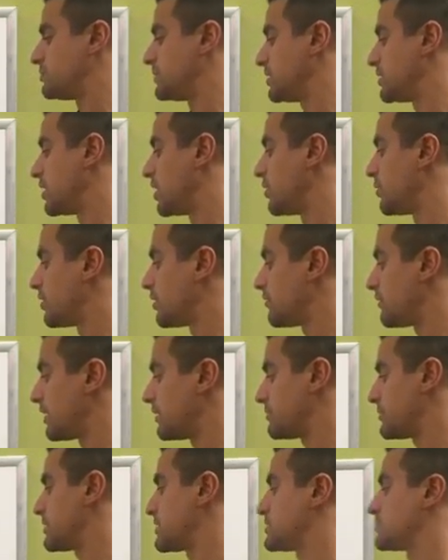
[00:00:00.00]
would be lower,
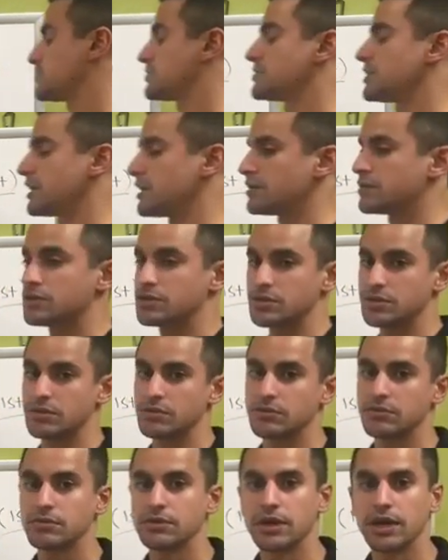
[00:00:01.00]
right? Because we're trying to
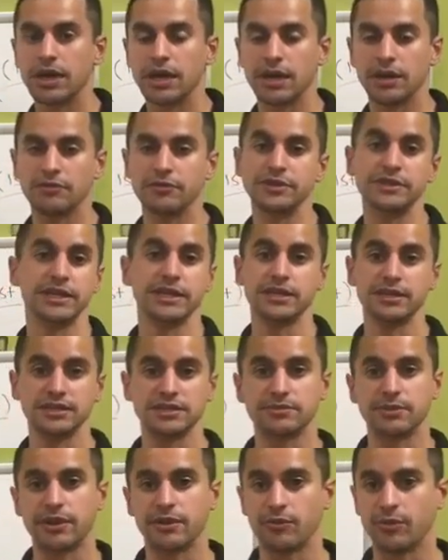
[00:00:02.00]
do a
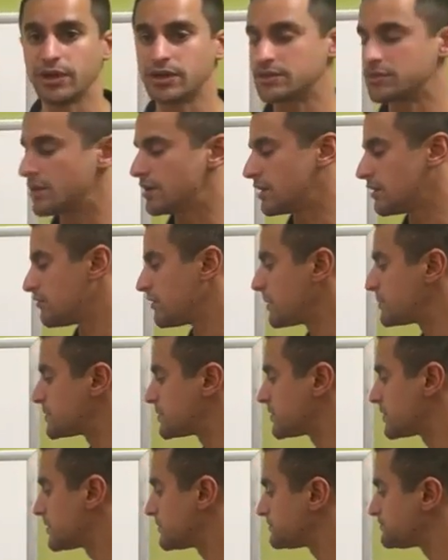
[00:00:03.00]
ridiculous amount of weight
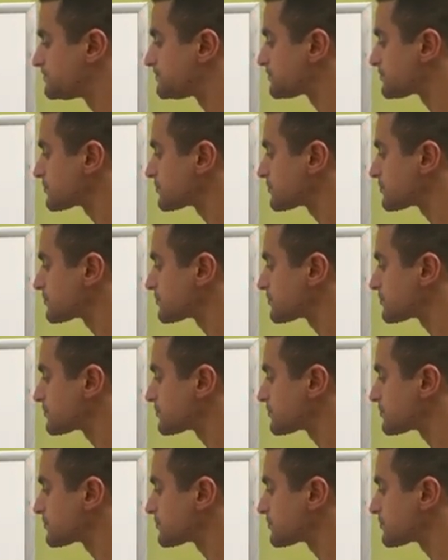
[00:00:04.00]
reps with it.